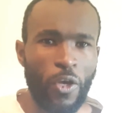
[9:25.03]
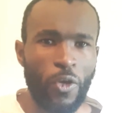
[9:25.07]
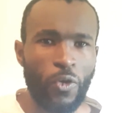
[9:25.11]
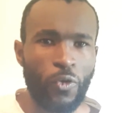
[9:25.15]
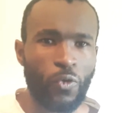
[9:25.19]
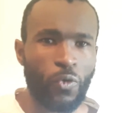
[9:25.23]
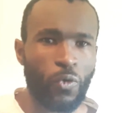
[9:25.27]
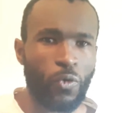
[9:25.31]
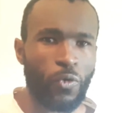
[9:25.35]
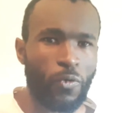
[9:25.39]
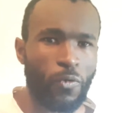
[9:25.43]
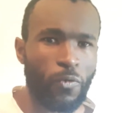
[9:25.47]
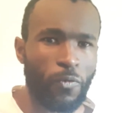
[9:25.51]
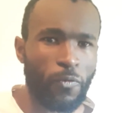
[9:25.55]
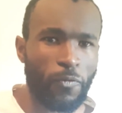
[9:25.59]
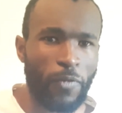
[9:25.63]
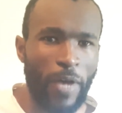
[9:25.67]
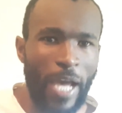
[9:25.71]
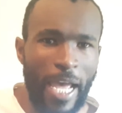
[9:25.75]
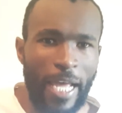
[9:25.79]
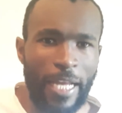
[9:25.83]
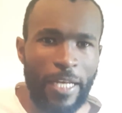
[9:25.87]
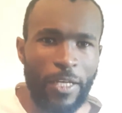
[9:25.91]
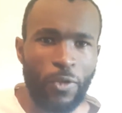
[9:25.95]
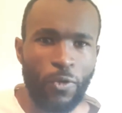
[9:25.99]
should
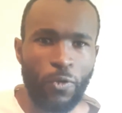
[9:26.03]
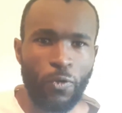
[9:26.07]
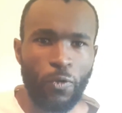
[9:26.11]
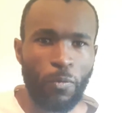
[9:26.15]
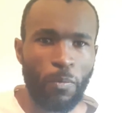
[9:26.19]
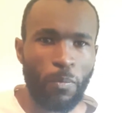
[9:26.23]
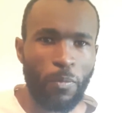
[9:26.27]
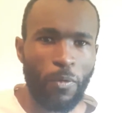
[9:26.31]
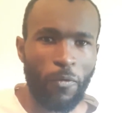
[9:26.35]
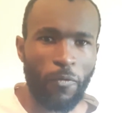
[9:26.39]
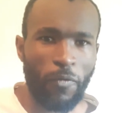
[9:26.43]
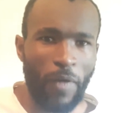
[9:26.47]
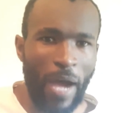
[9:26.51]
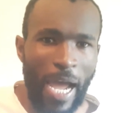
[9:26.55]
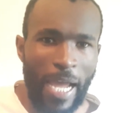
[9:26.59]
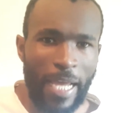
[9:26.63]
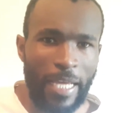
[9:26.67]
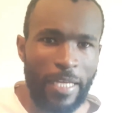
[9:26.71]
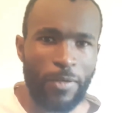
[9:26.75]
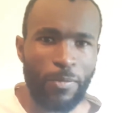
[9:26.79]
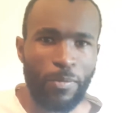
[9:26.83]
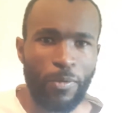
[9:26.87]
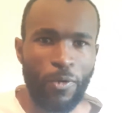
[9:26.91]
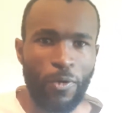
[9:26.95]
fend, you should provide,